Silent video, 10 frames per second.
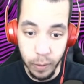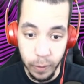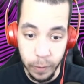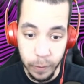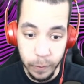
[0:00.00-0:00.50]

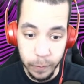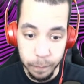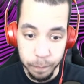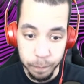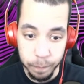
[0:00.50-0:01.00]

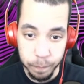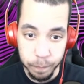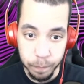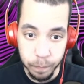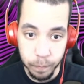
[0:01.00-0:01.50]

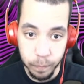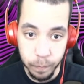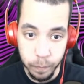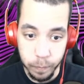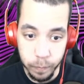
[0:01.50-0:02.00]

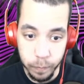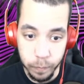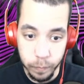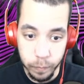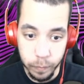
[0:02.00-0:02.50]

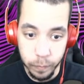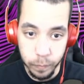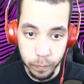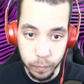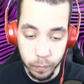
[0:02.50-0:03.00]

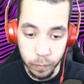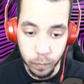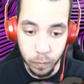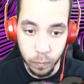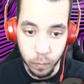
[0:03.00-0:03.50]

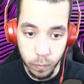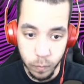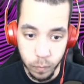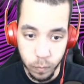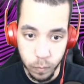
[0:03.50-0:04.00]

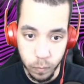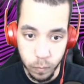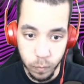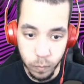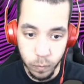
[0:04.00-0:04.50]

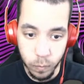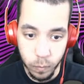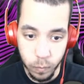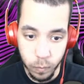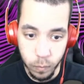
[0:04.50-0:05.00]

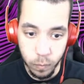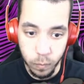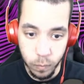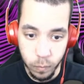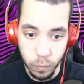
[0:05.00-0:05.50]

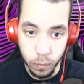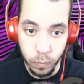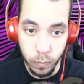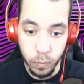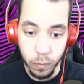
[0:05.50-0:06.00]

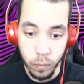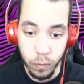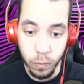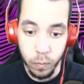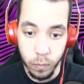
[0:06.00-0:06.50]

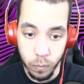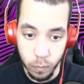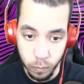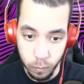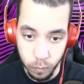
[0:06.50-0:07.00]
(silence)